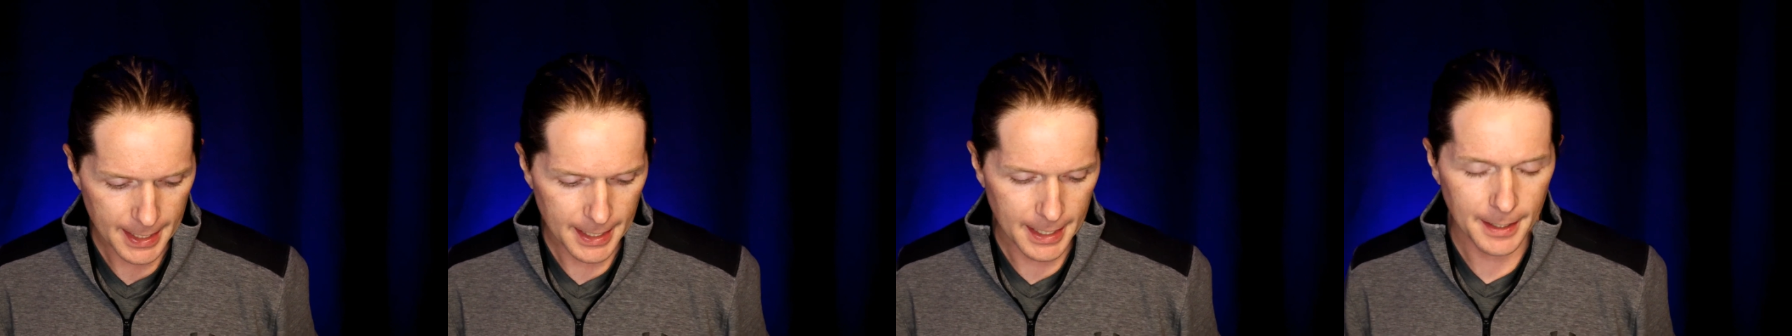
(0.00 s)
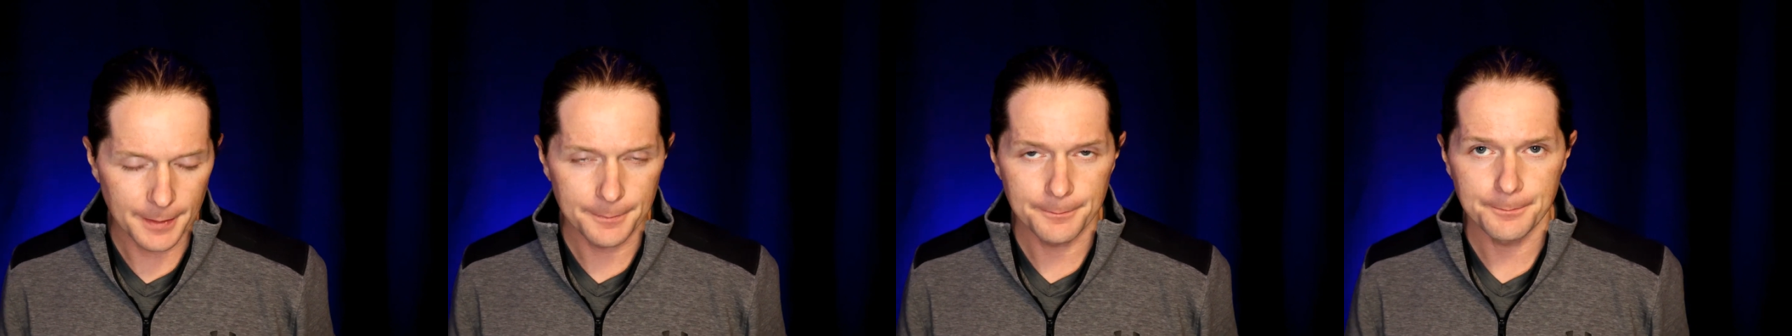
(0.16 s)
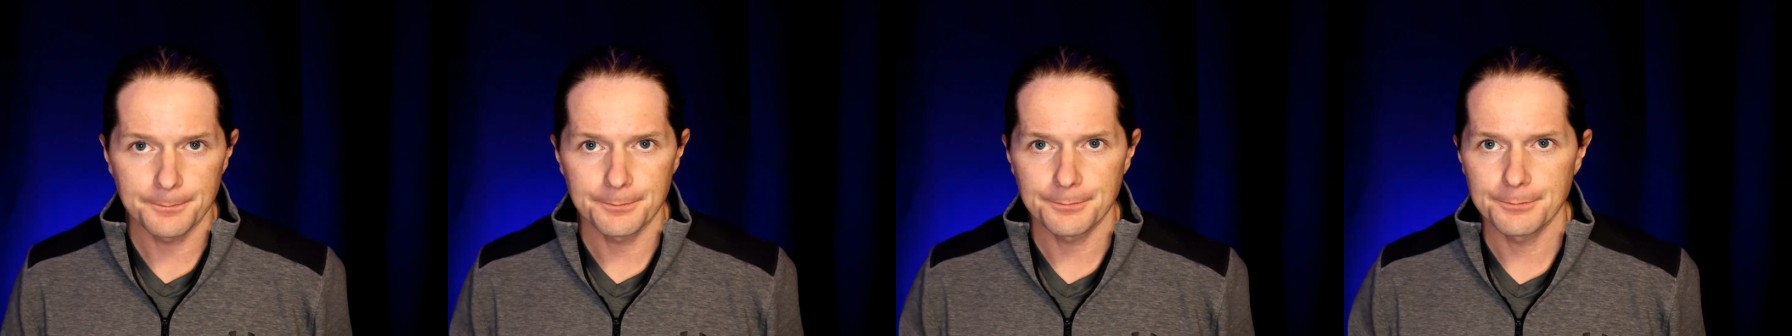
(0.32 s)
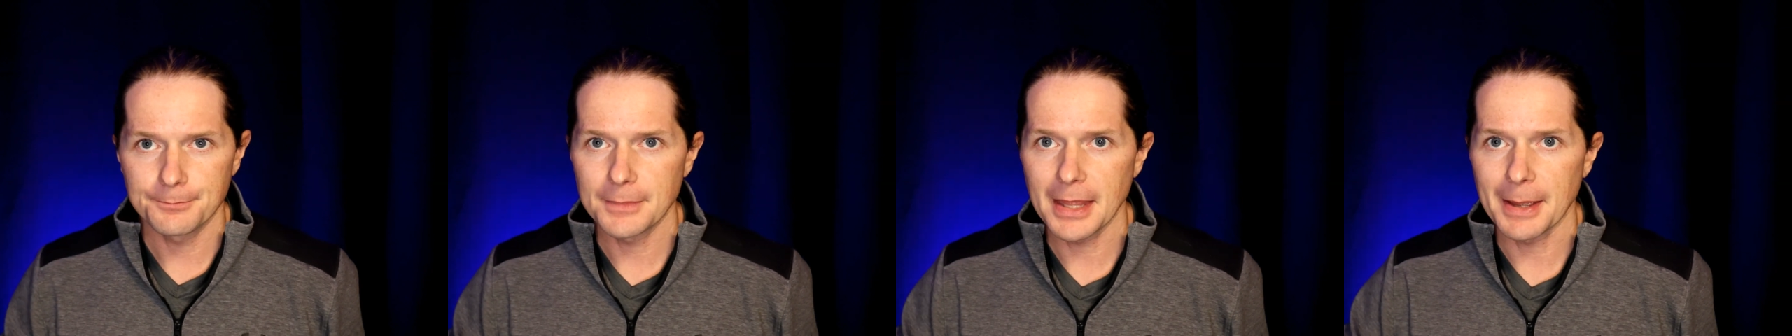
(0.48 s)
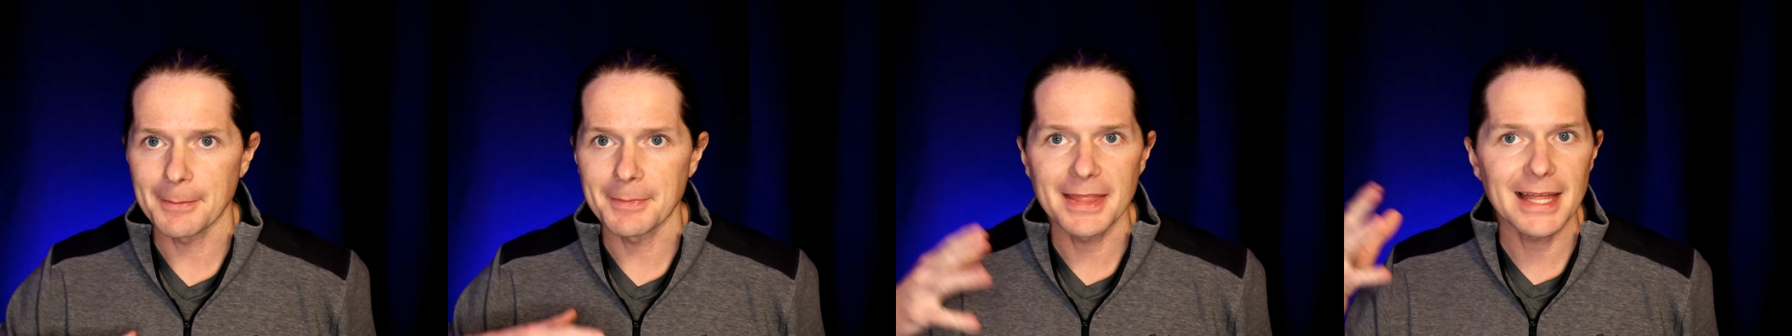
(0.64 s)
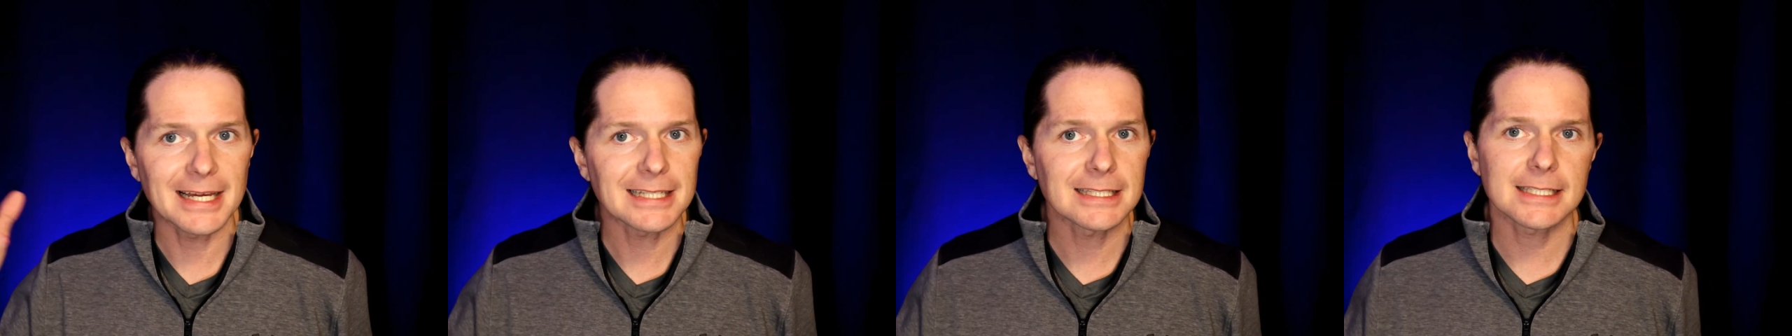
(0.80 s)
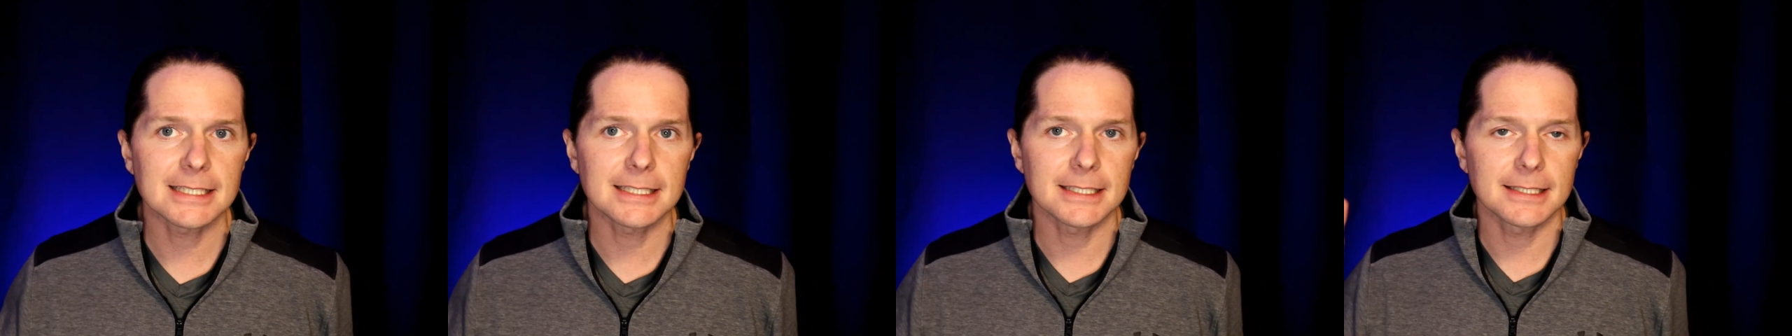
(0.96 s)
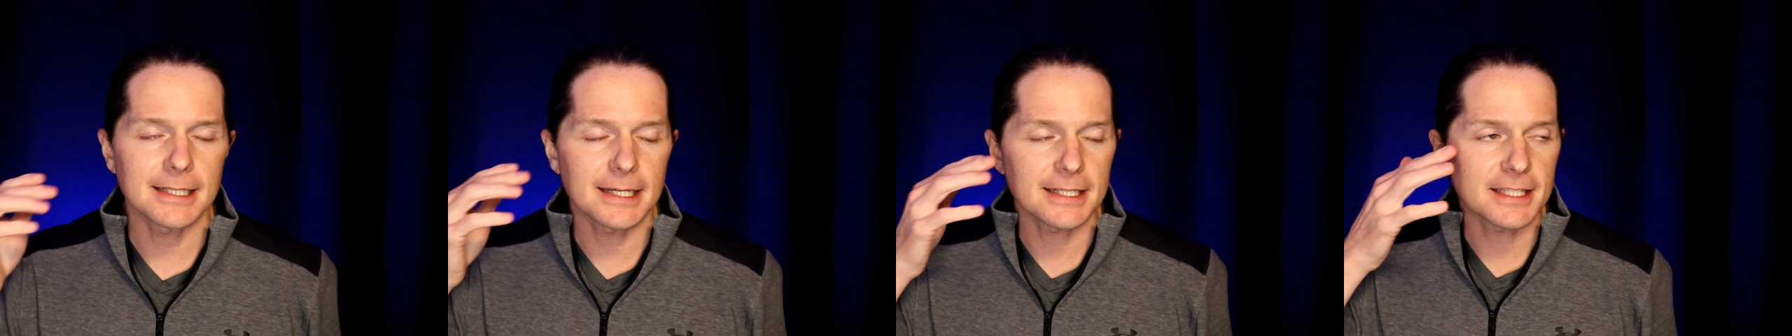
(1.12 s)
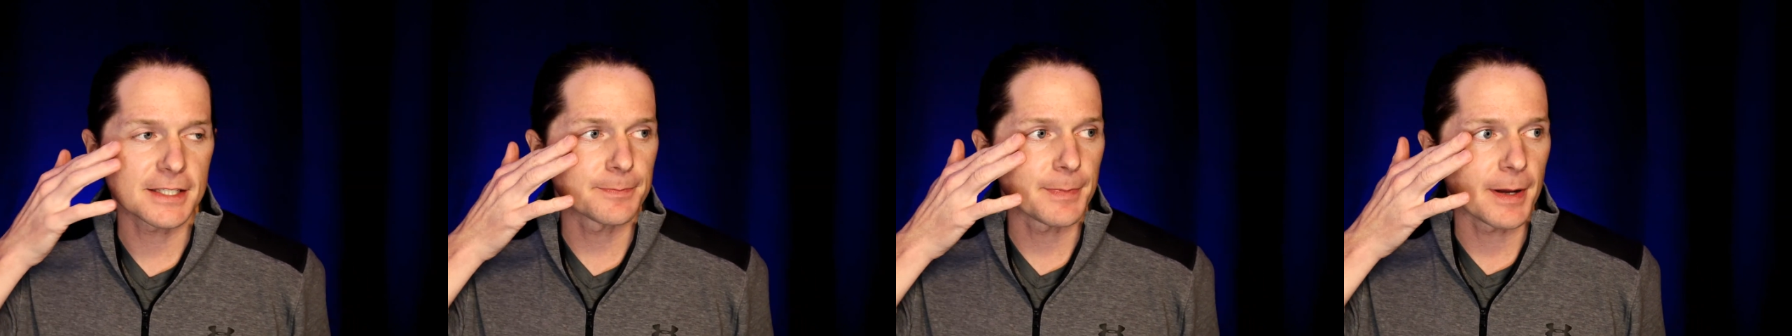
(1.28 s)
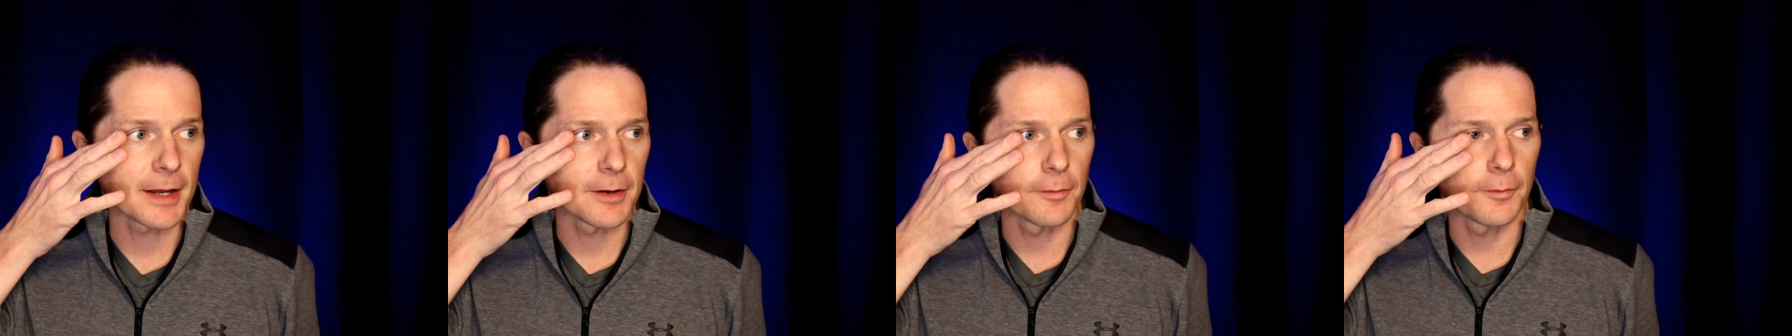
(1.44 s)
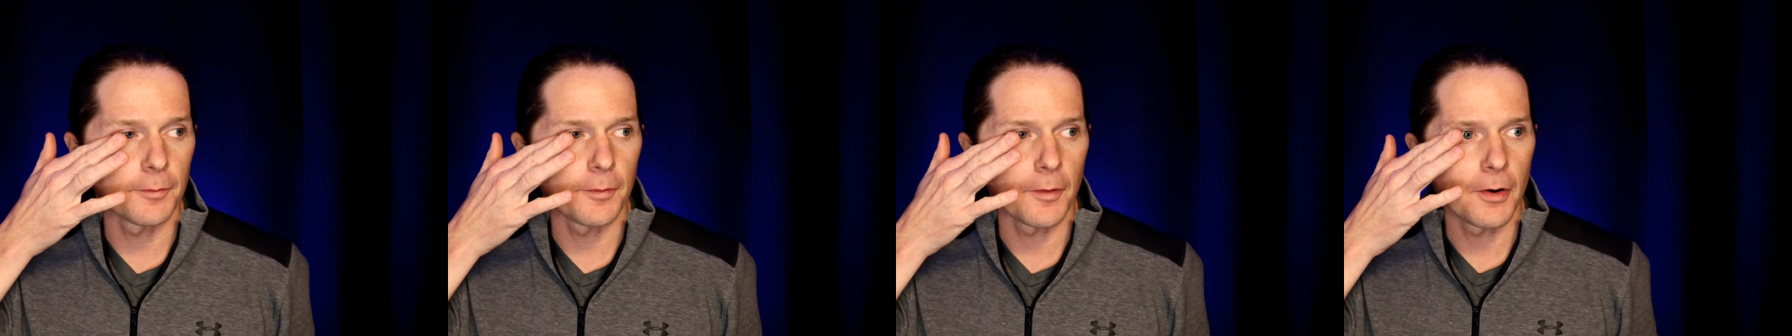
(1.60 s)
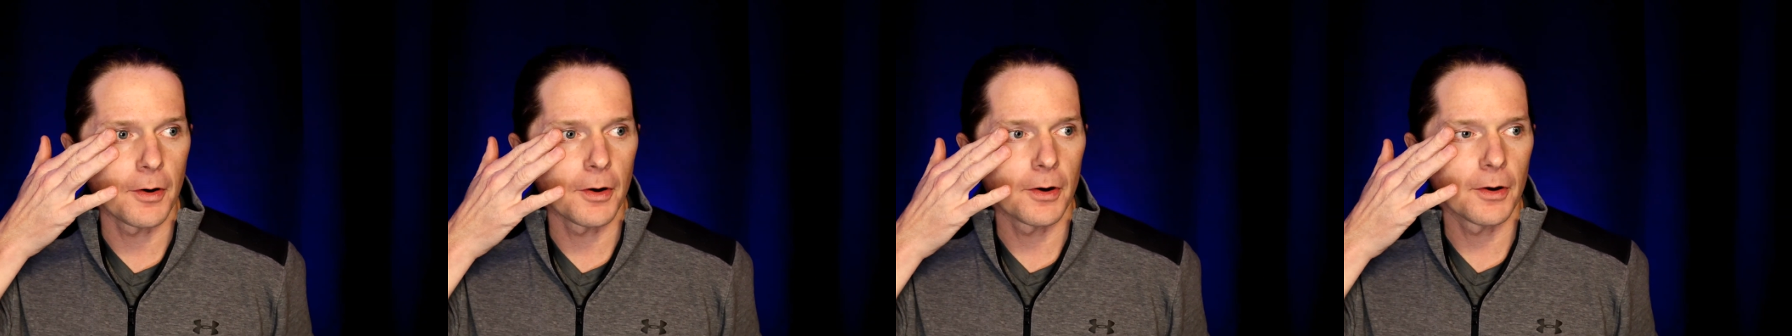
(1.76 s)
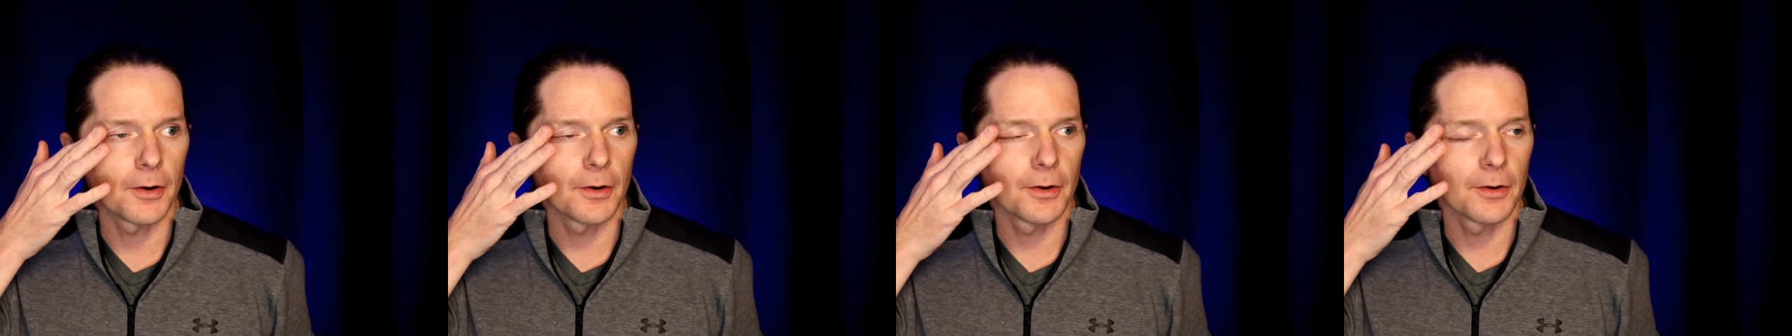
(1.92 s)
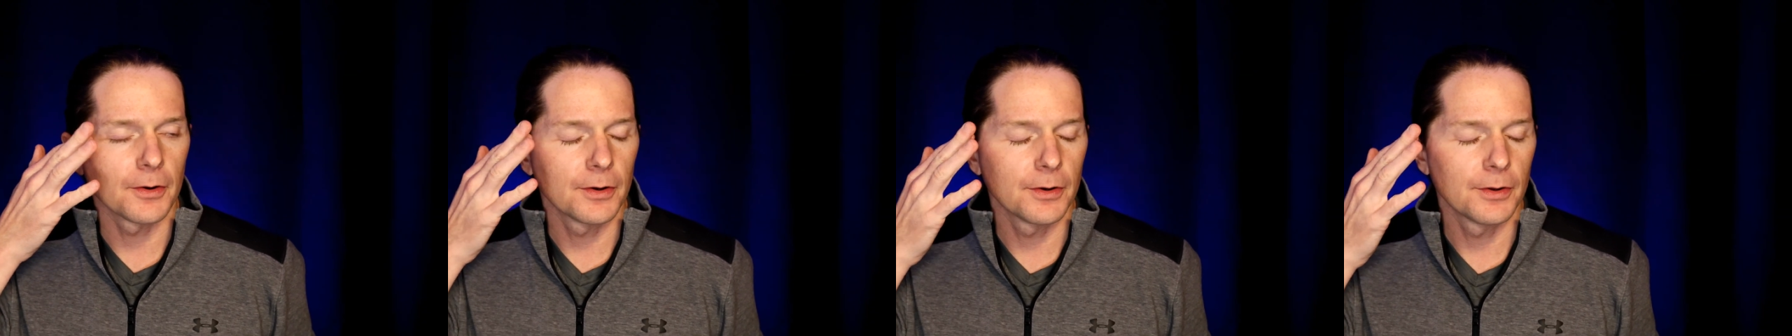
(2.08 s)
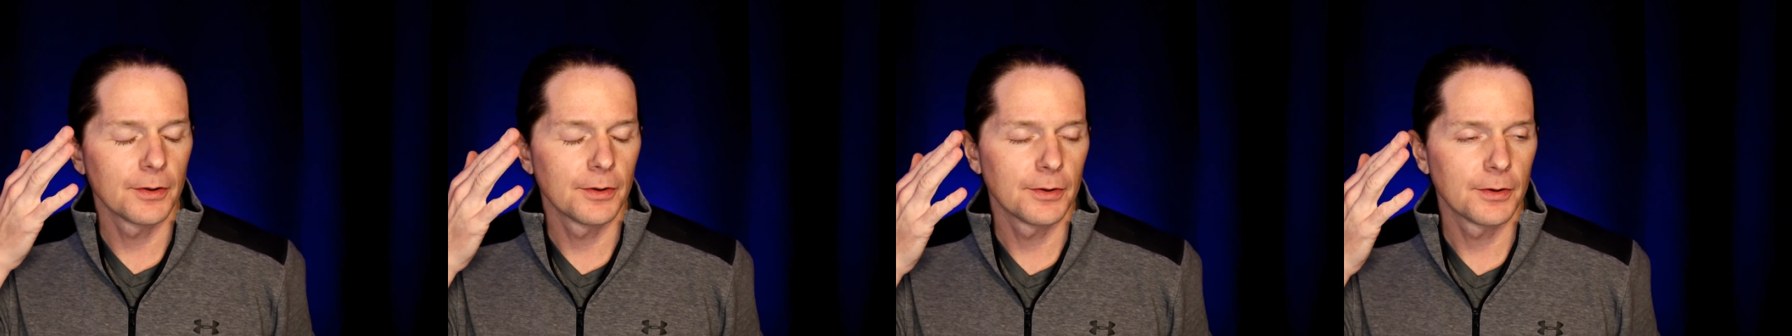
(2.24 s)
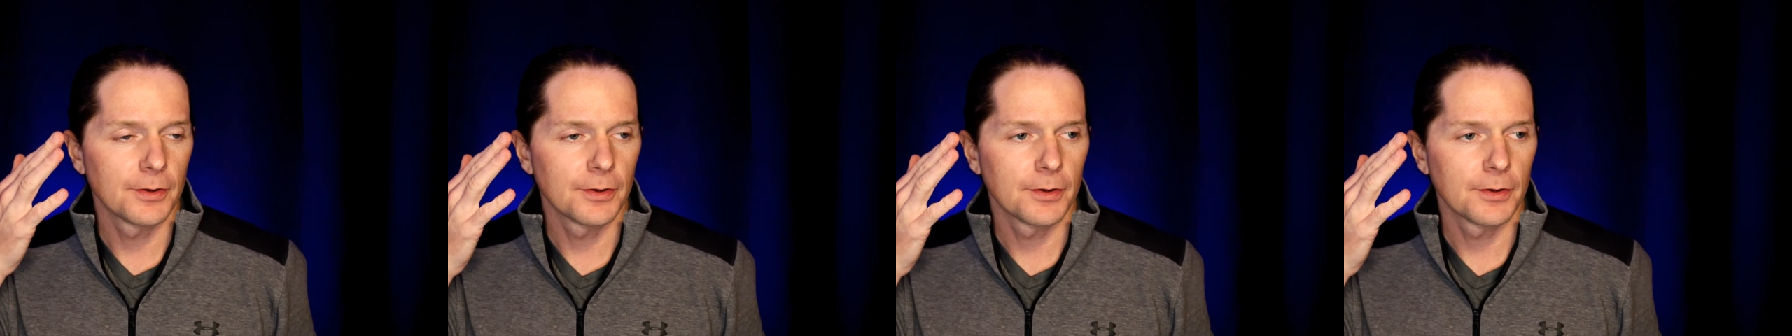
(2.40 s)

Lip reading: I mean, that's by far